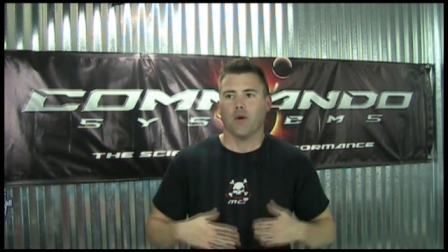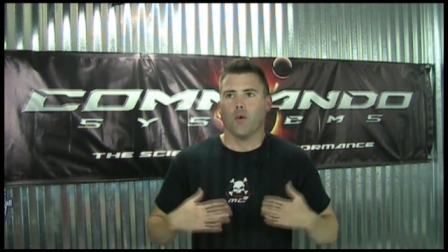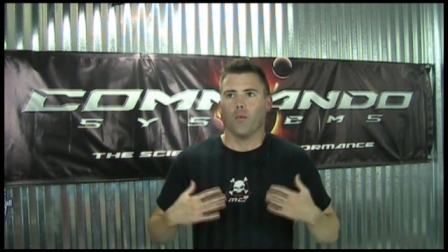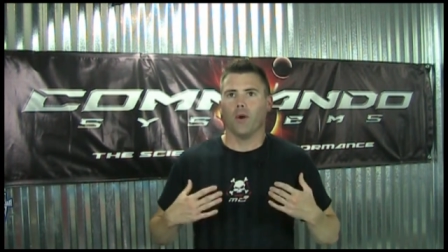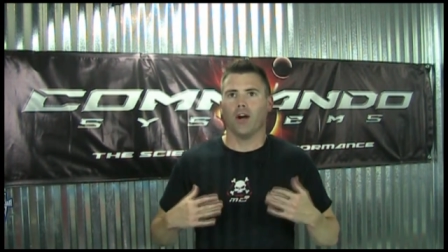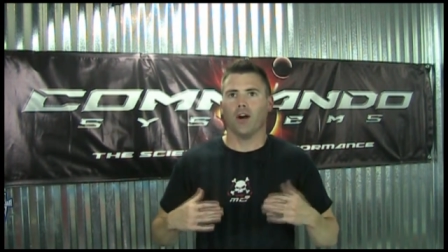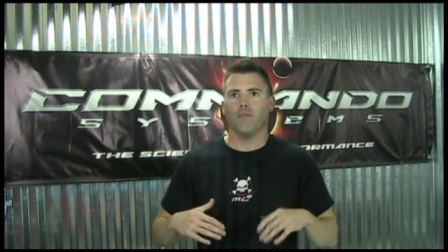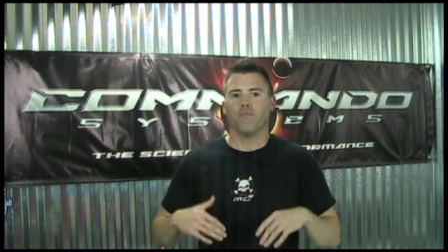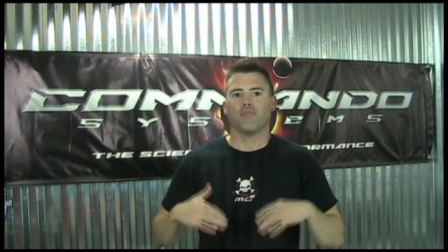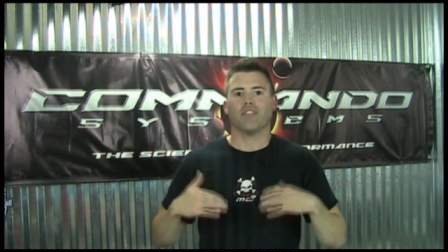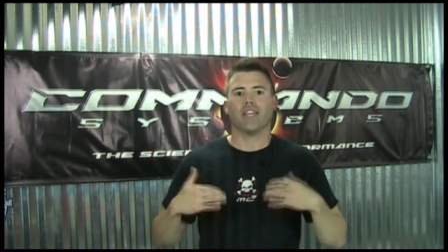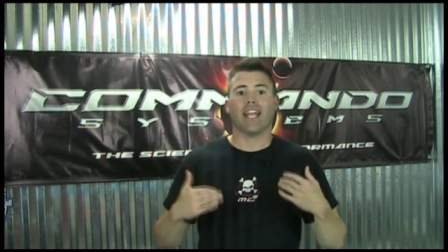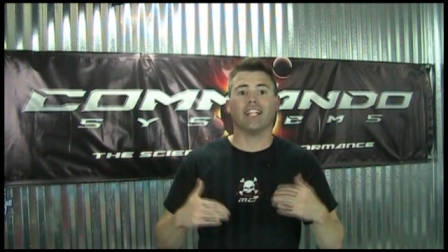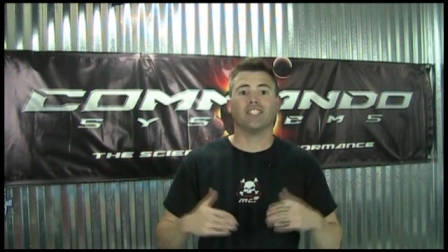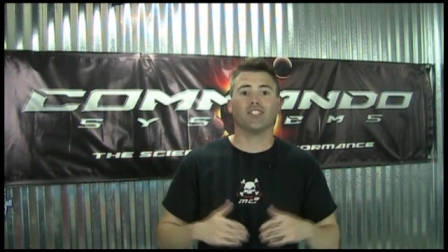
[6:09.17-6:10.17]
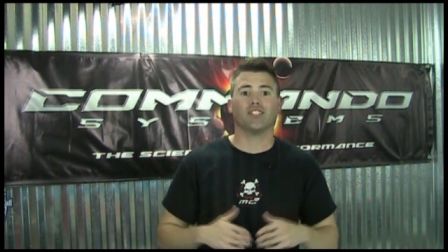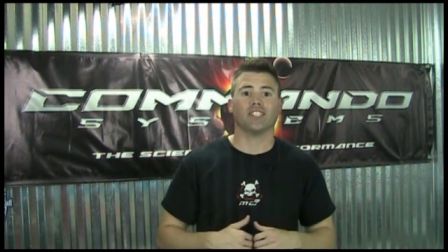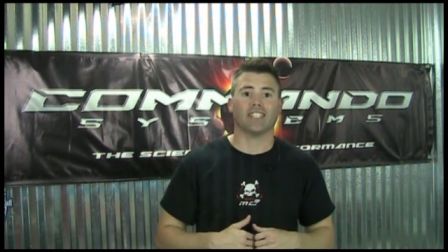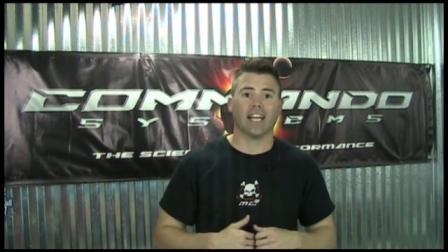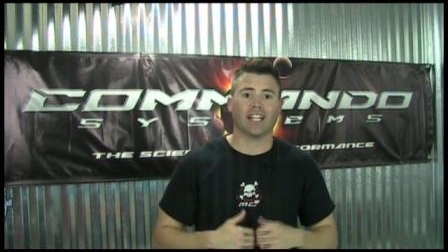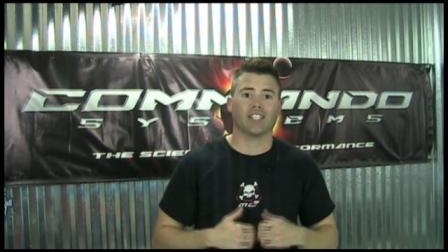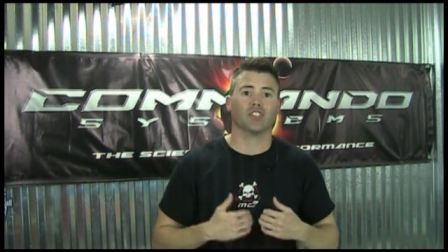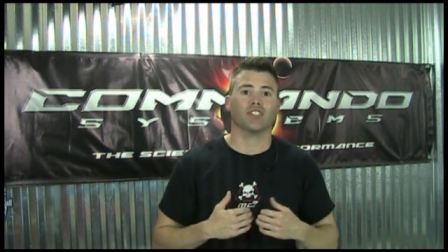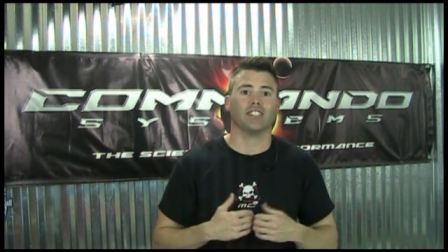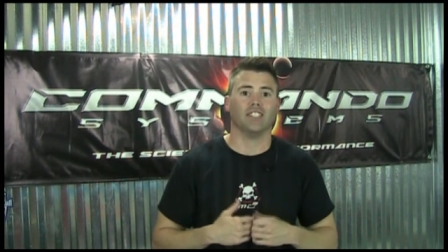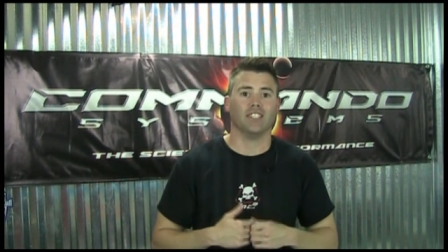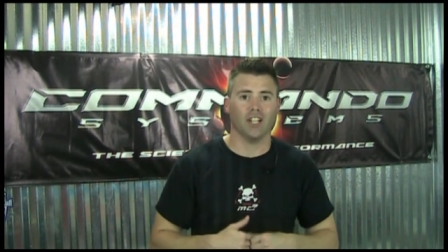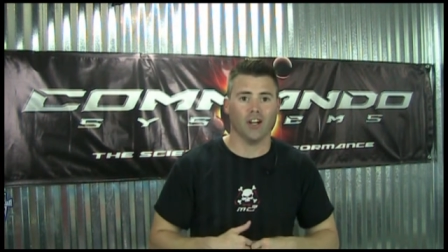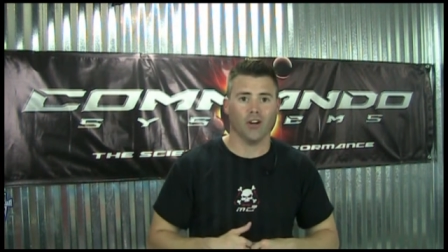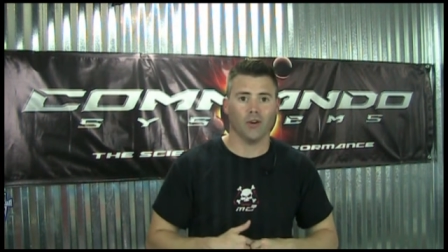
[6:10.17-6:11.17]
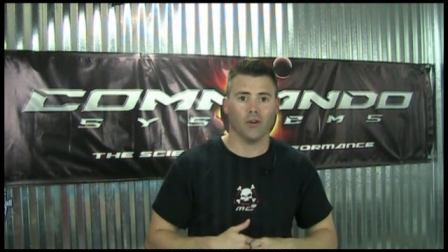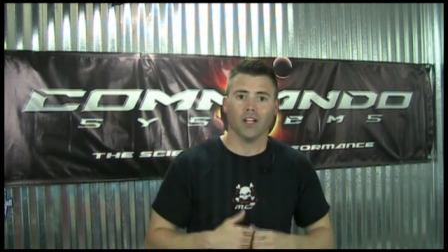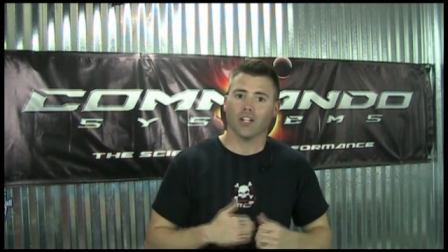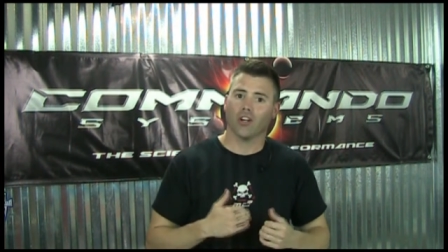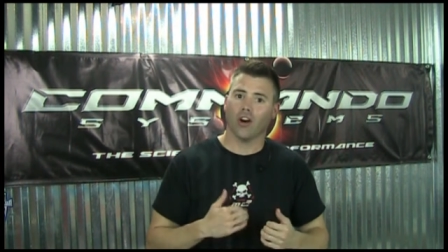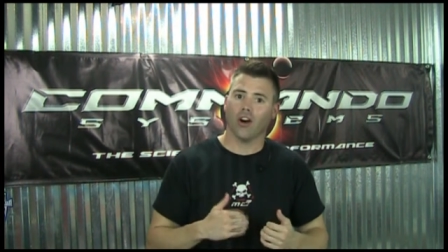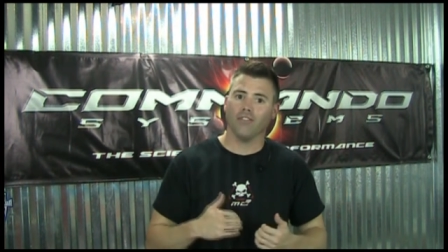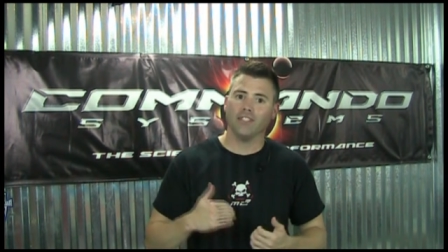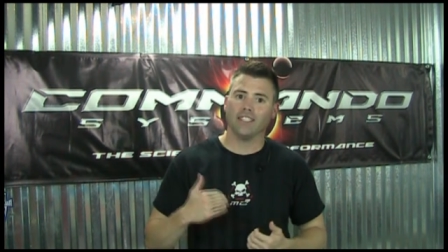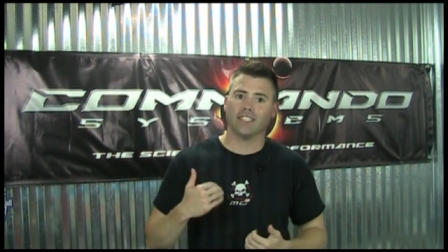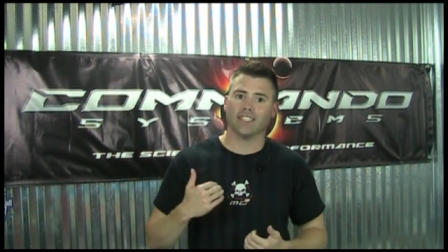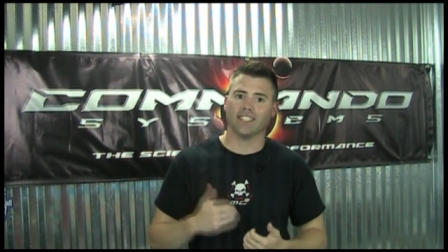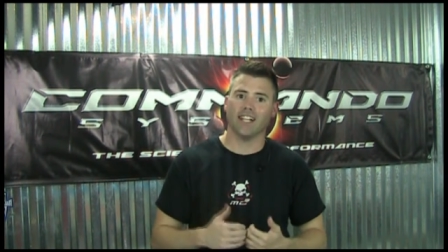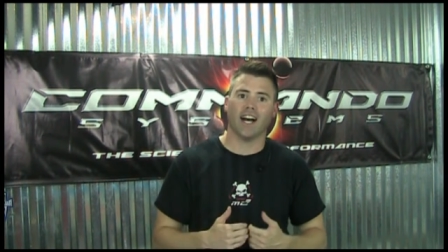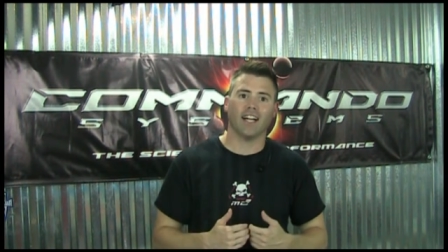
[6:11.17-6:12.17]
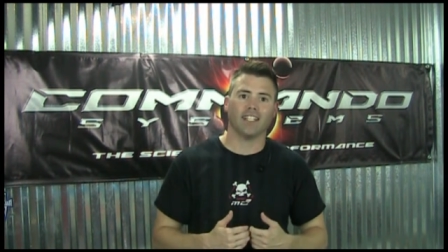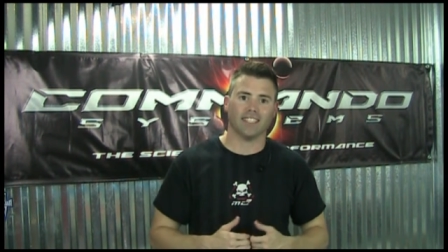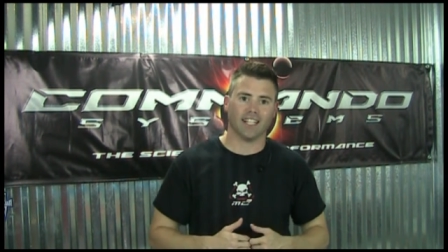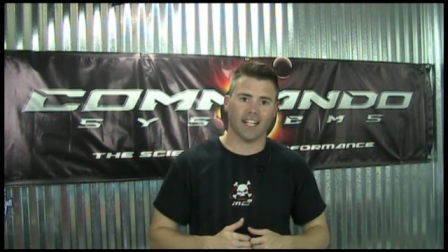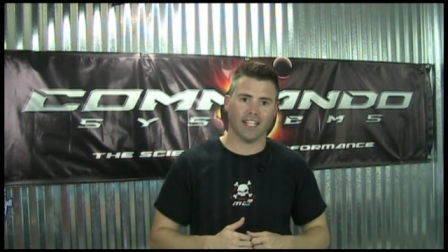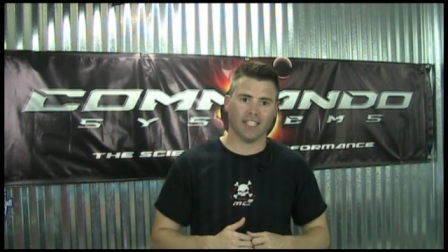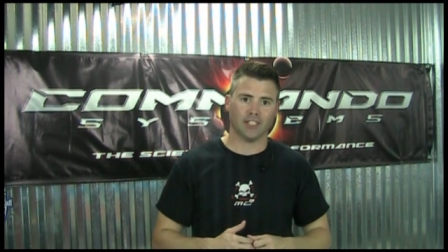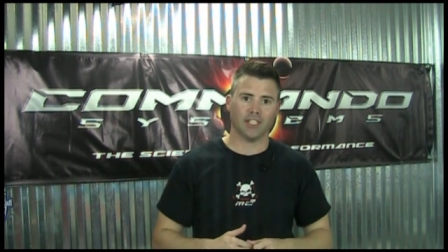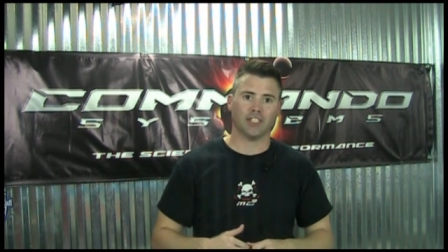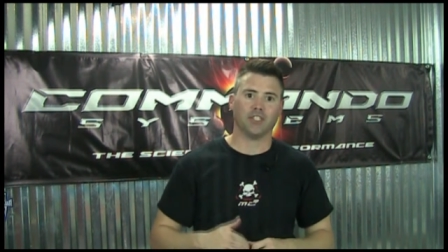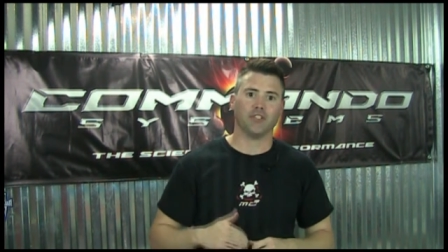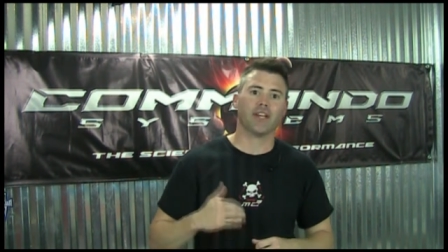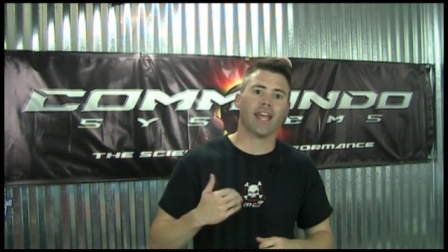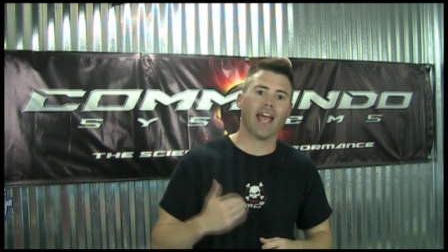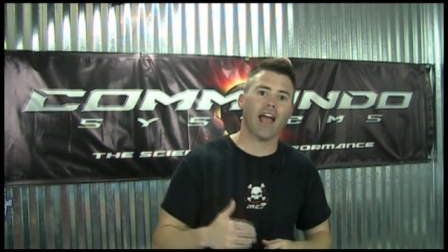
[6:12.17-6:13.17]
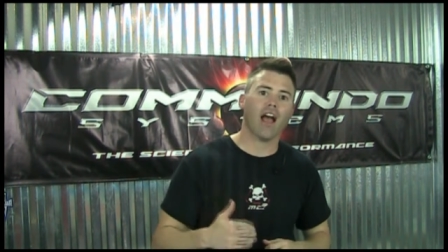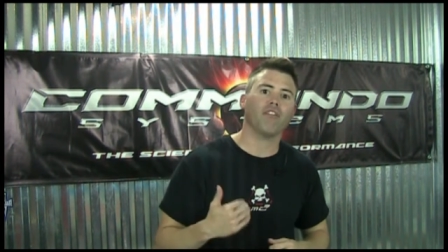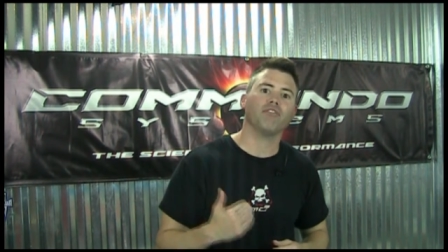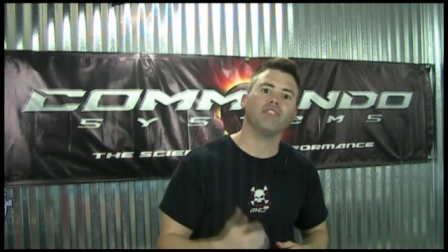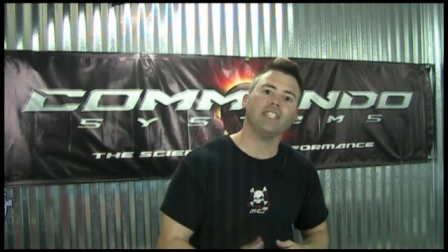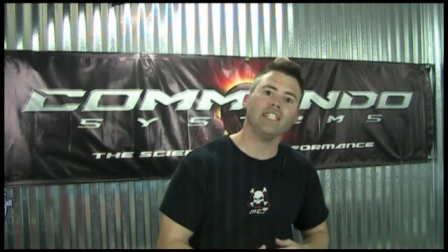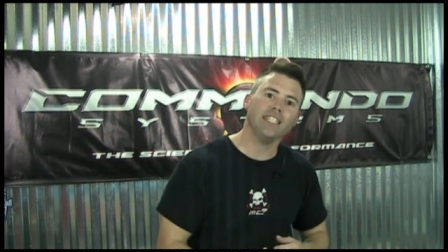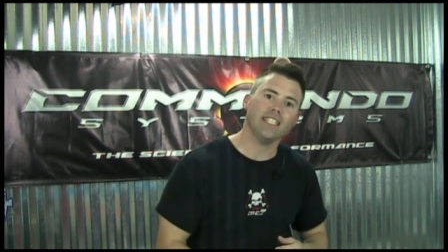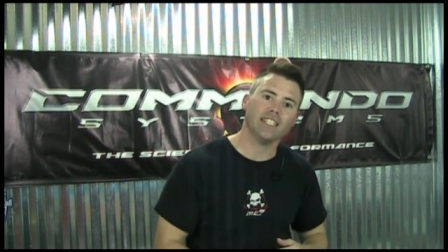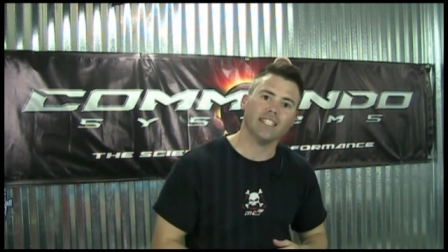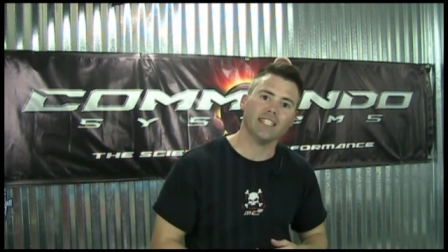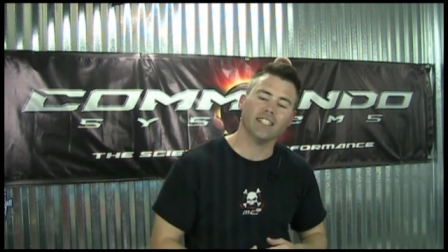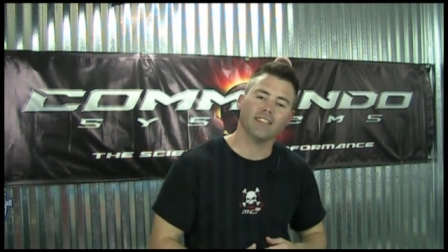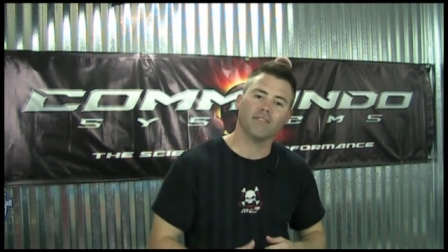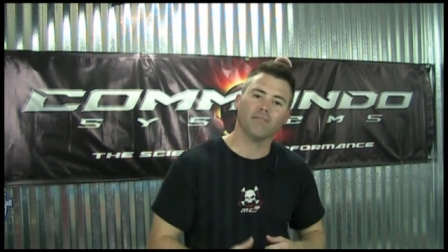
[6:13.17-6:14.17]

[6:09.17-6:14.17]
Well, the answer is actually no. Coffee does not dehydrate you. Caffeine